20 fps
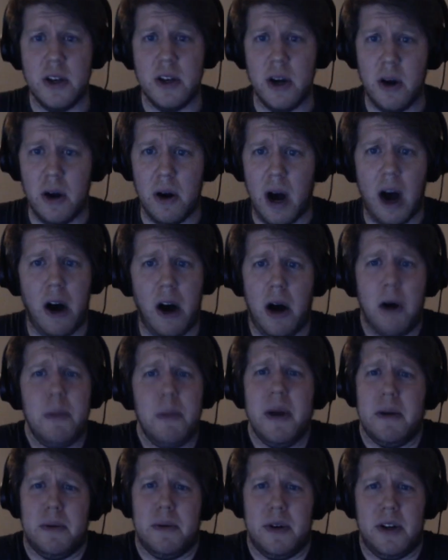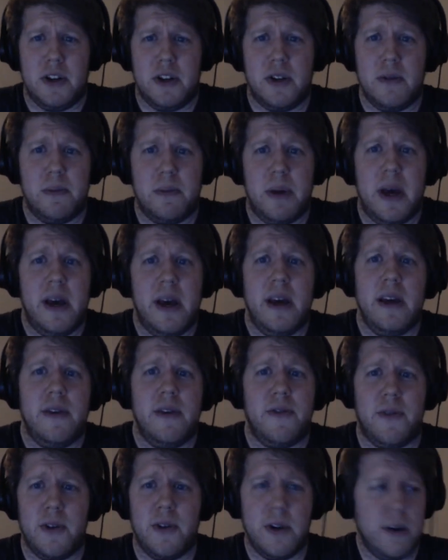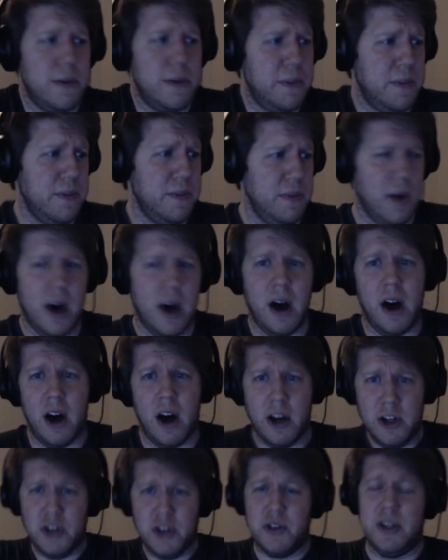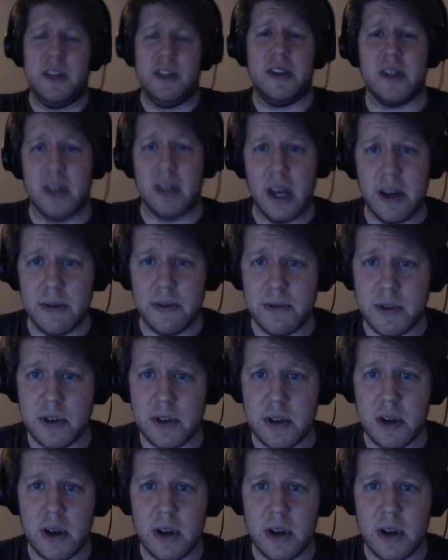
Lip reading: I'll be able to pay for 100 slaves.